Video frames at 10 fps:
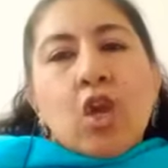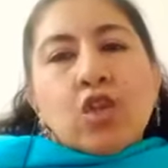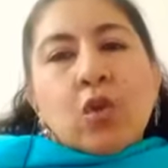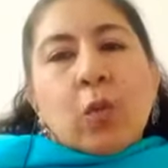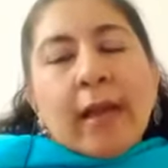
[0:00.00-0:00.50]

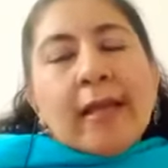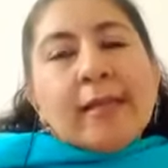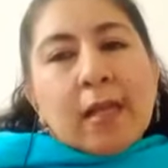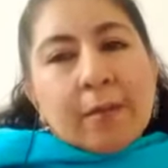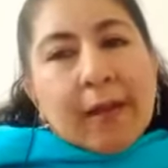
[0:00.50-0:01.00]
So, what I
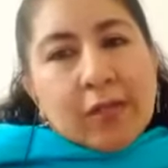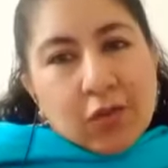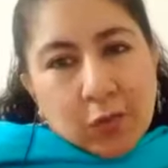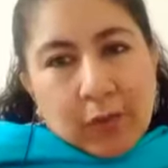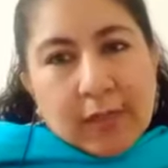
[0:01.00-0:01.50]
tell my
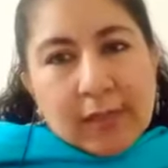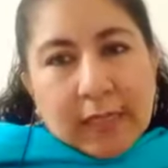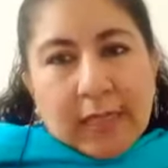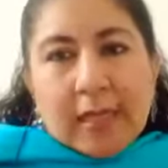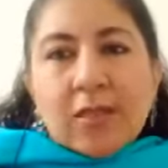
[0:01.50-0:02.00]
students
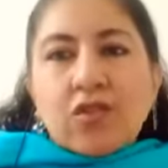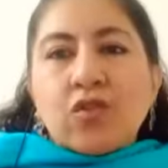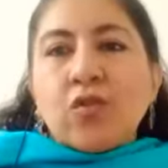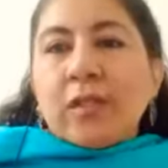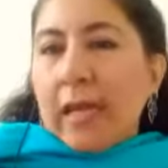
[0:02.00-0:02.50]
is
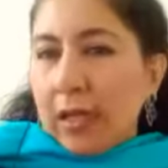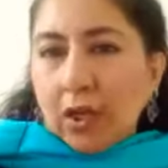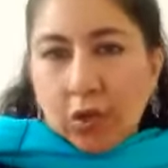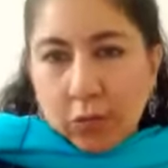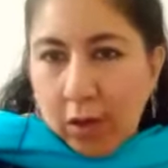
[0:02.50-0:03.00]
to take a
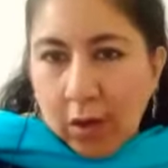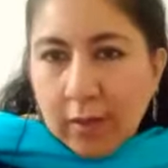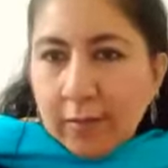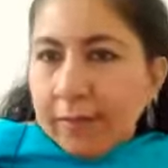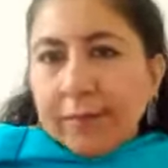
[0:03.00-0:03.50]
cue
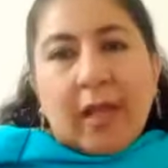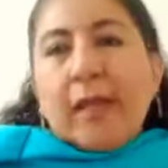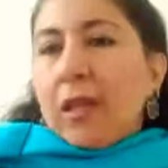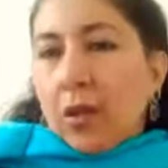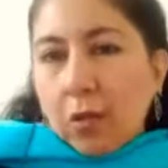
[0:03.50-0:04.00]
card,
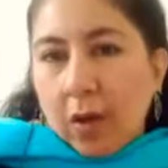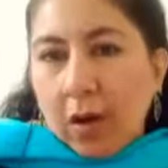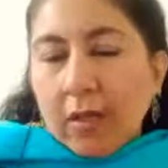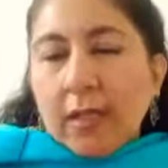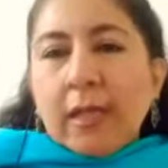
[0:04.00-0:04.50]
any cue
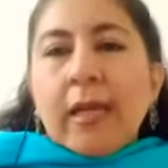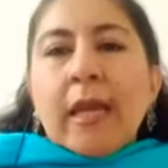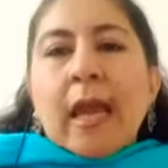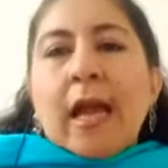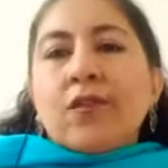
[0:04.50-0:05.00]
card,
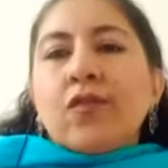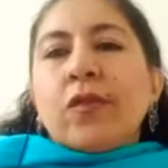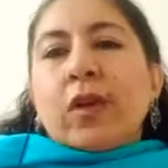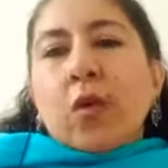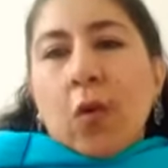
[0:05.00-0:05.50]
and to
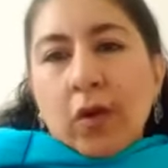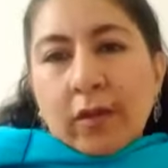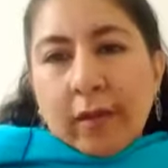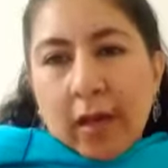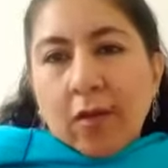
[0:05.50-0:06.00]

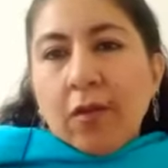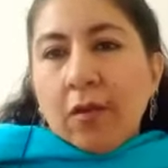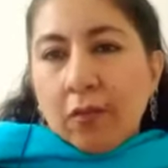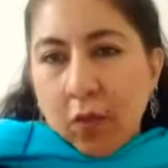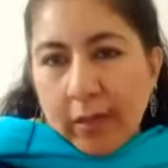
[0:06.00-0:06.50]
record their
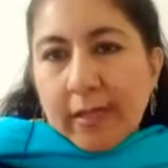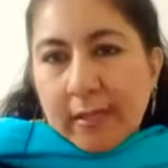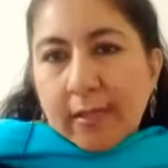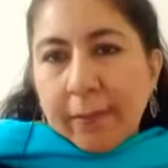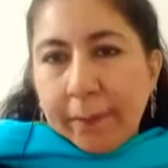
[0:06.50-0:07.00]

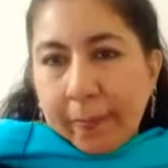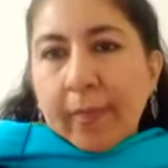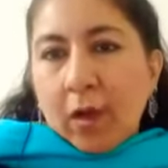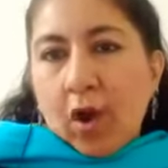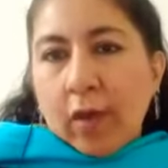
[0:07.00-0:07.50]
voice
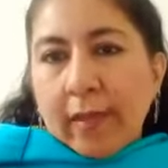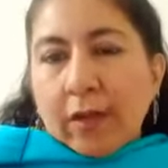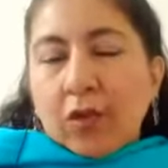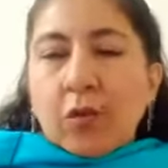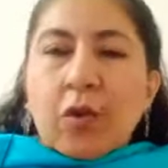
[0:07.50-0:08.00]
on
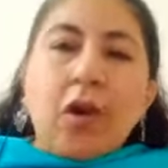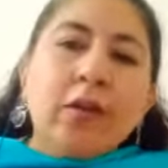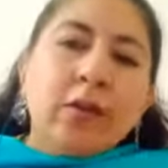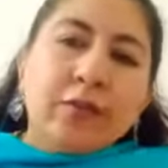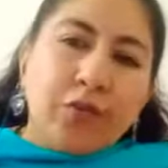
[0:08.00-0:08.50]
that cue
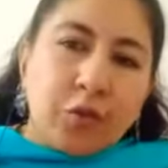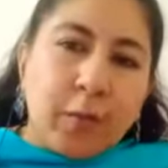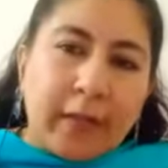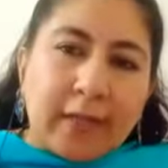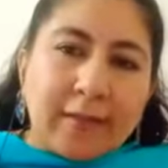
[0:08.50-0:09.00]
card for two
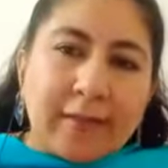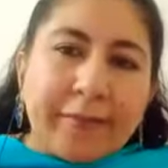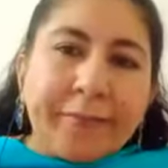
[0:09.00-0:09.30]
minutes.